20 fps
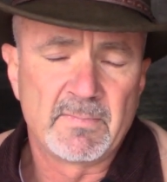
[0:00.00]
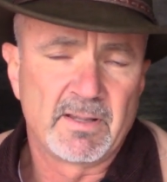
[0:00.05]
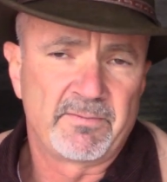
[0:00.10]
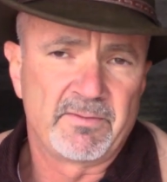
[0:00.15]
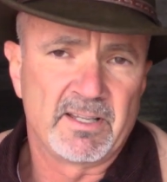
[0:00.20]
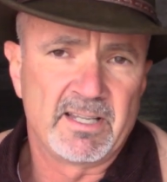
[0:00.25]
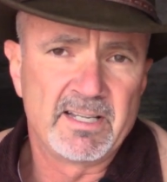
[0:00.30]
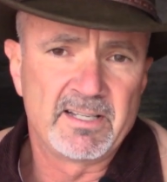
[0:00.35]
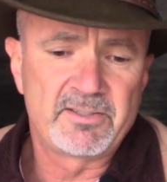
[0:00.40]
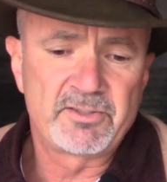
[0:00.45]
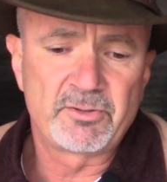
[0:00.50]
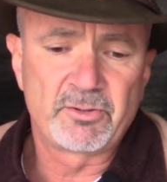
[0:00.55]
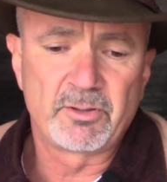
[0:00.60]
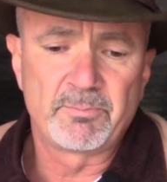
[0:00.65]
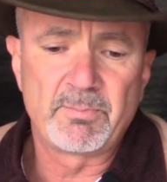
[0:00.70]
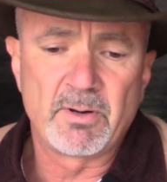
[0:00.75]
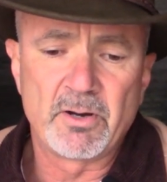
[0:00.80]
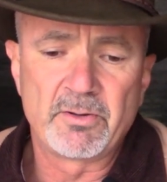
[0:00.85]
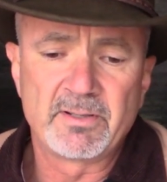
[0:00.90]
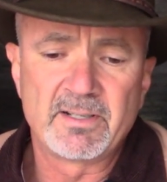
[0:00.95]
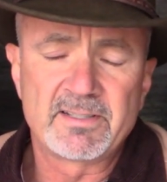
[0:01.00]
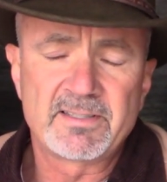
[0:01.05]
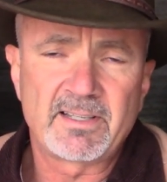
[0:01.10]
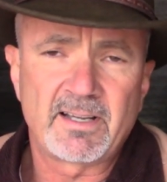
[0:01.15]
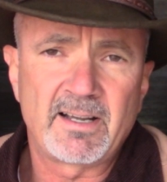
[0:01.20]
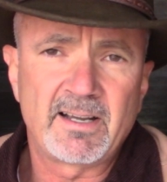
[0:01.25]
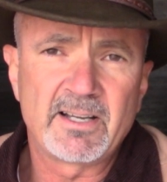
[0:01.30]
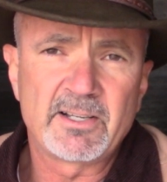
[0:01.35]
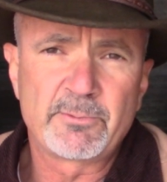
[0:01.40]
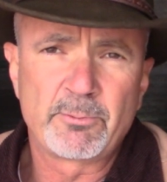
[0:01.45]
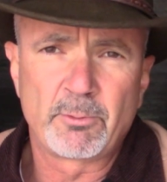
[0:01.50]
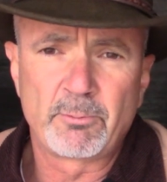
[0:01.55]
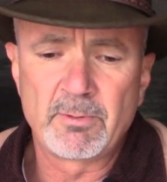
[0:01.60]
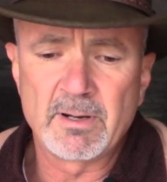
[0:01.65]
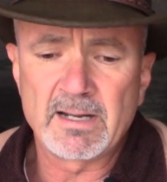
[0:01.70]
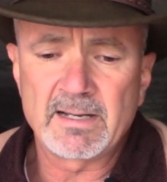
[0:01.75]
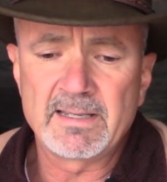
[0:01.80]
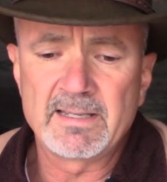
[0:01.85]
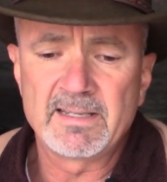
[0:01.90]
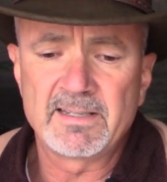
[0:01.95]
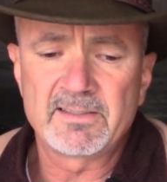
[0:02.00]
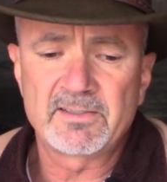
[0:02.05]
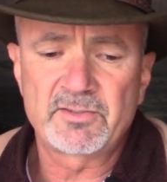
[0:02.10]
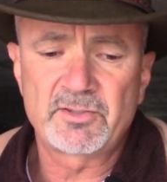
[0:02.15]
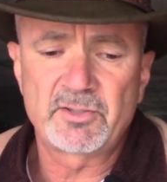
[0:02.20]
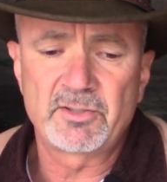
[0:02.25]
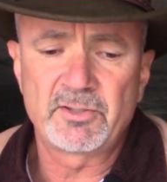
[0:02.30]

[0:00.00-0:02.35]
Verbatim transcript: if it hits your opponent's eyes, will wreck his